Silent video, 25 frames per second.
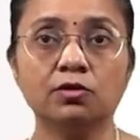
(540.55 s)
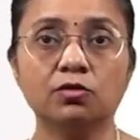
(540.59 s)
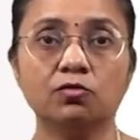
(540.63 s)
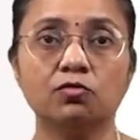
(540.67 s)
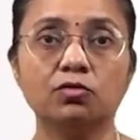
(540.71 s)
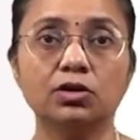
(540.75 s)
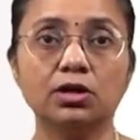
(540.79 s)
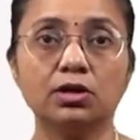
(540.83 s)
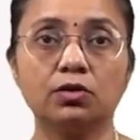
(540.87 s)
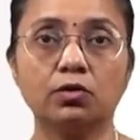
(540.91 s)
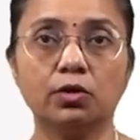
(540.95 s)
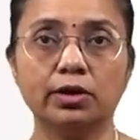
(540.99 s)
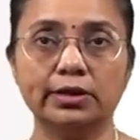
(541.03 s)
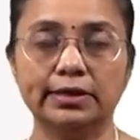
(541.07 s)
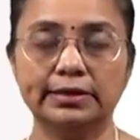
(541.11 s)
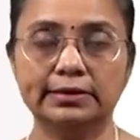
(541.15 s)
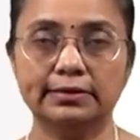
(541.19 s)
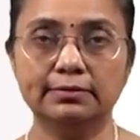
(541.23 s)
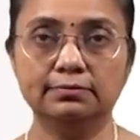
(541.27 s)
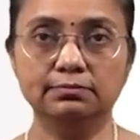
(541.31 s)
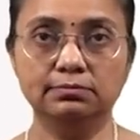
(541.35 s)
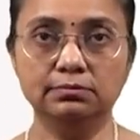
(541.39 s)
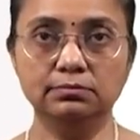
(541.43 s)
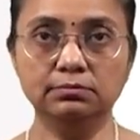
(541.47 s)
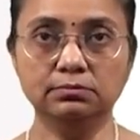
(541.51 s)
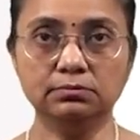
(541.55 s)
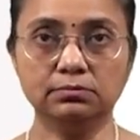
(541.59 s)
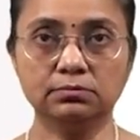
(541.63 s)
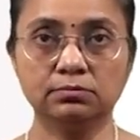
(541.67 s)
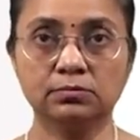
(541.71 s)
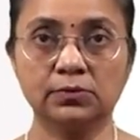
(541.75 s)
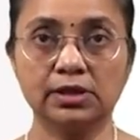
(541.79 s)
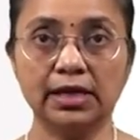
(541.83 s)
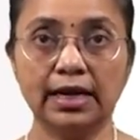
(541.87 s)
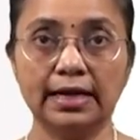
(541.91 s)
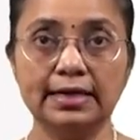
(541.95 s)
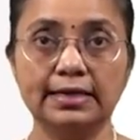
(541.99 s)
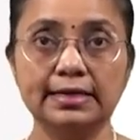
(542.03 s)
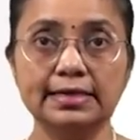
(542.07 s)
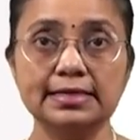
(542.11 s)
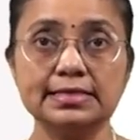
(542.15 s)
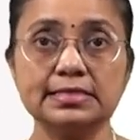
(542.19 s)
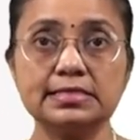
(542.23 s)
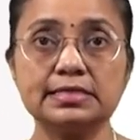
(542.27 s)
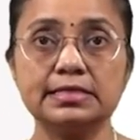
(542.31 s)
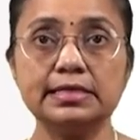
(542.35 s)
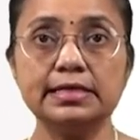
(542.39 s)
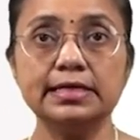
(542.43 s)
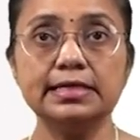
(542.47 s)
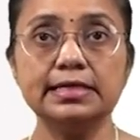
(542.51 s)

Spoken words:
work on it. A list